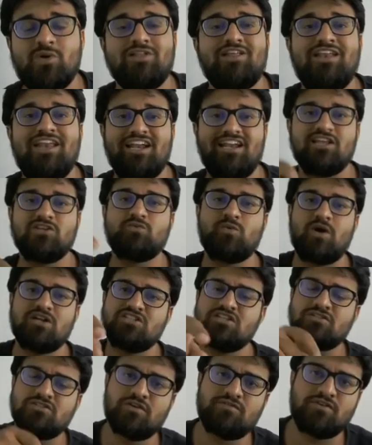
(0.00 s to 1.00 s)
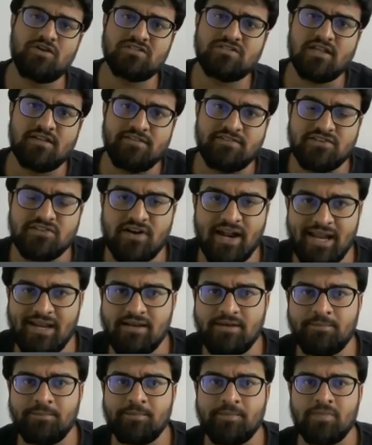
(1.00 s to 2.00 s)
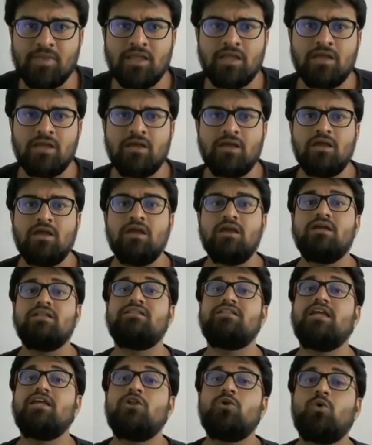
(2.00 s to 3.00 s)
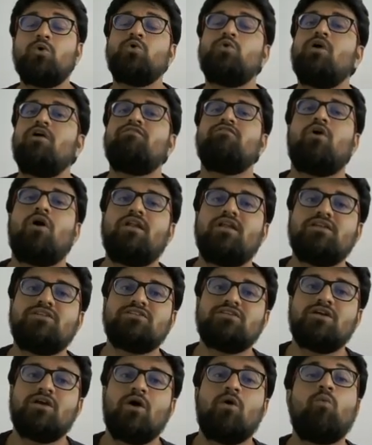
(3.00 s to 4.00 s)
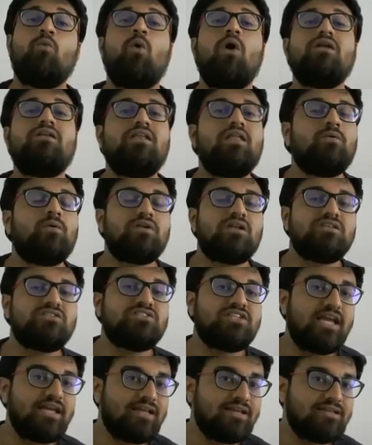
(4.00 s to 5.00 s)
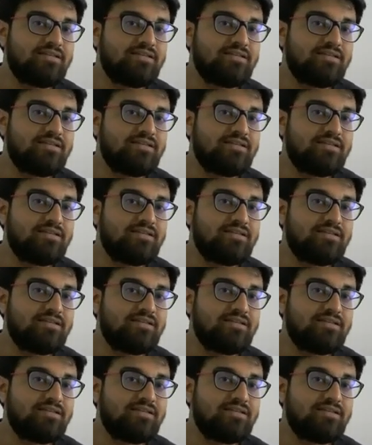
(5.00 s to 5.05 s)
You are the latest versions of yourselves, right? They know you have knowledge. What they want to check